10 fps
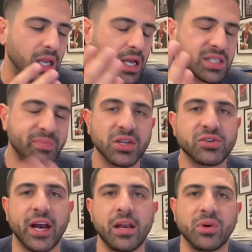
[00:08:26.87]
spot
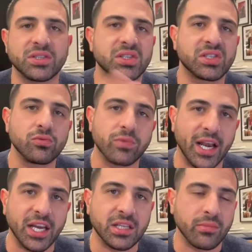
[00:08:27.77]
trading bots are still
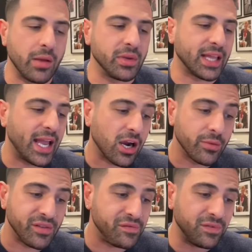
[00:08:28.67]
running at the moment. They are a
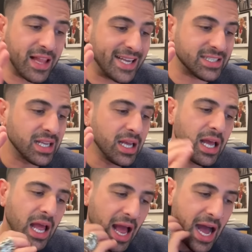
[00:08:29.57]
bit flat.
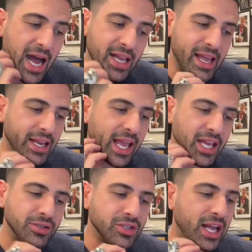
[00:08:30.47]
Now,
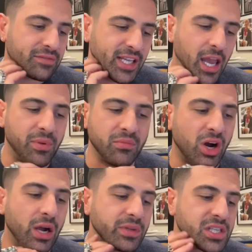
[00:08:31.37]
again, you do have to keep in
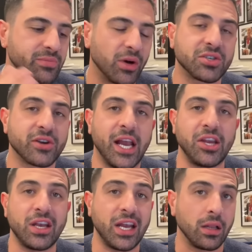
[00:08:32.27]
mind with the spot trading,
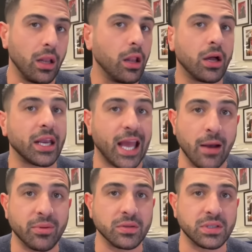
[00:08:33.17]
you need a lot of
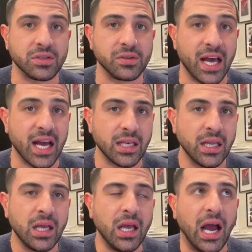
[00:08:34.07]
capital to do that.
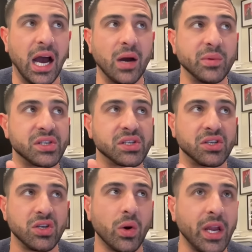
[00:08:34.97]
Which is
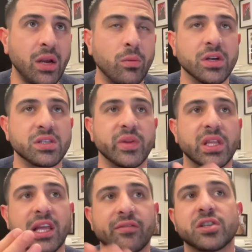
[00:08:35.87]
annoying, whereas with the
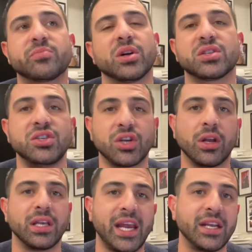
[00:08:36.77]
leverage bots, you
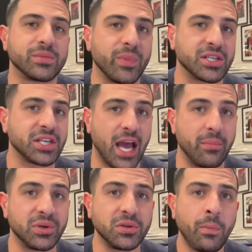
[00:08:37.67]
don't need as much
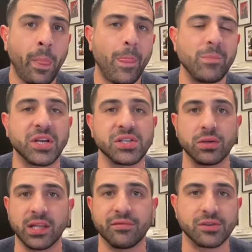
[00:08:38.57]
capital because
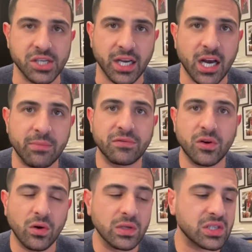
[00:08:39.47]
you're leveraging it up, of
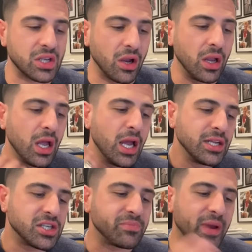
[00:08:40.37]
course. So
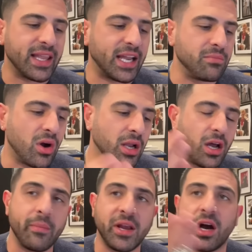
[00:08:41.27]
just bear that in mind.
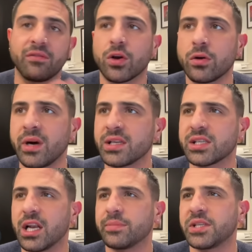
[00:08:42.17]
I mean, I've got all my
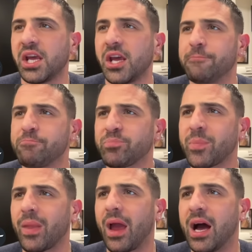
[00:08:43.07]
setups here.
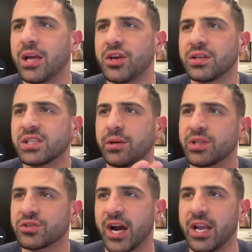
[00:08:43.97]
You can see with
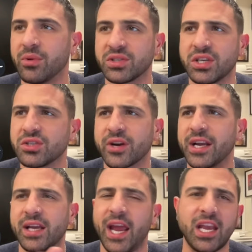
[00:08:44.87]
the trading bots, you can
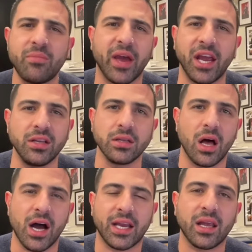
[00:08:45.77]
trade any pair you
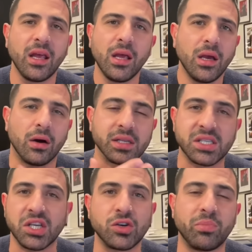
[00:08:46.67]
like on a
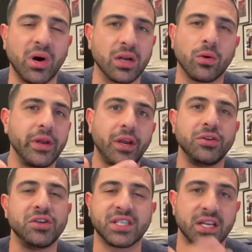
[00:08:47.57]
single bot, or you can
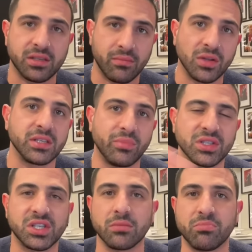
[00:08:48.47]
use that as a
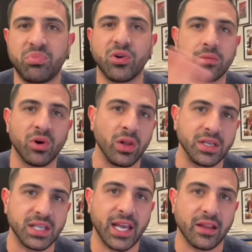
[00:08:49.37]
multi-bot, so you can put them all
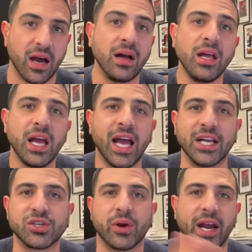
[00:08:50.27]
in together
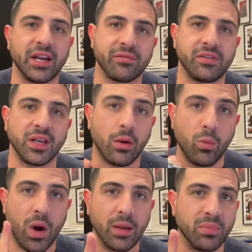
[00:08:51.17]
and trade everything
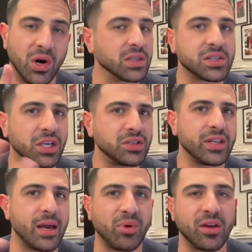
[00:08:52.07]
on one bot. So you can do
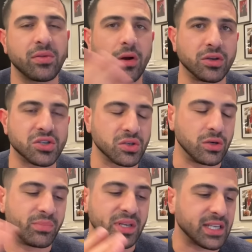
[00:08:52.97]
that both long and
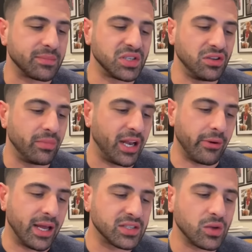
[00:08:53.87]
short, but it's up to you. But
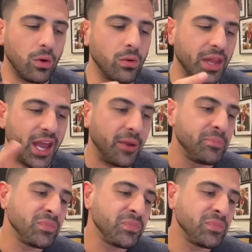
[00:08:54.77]
anyway, it's all there.